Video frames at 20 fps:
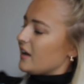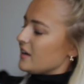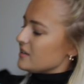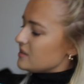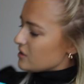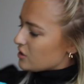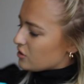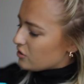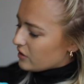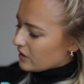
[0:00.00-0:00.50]

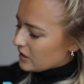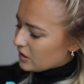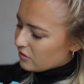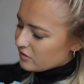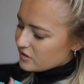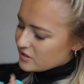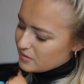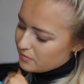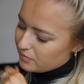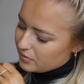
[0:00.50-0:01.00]
Is it green or
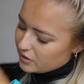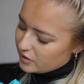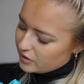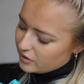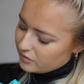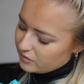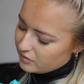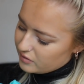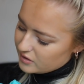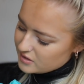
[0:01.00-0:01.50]
is it
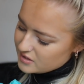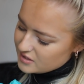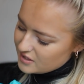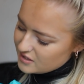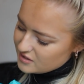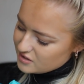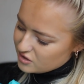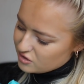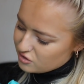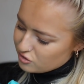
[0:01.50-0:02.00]
blue? I'd say
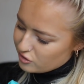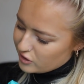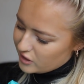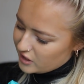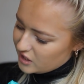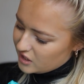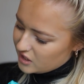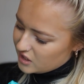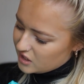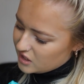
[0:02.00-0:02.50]
it's
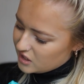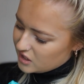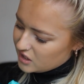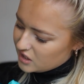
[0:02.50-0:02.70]
green.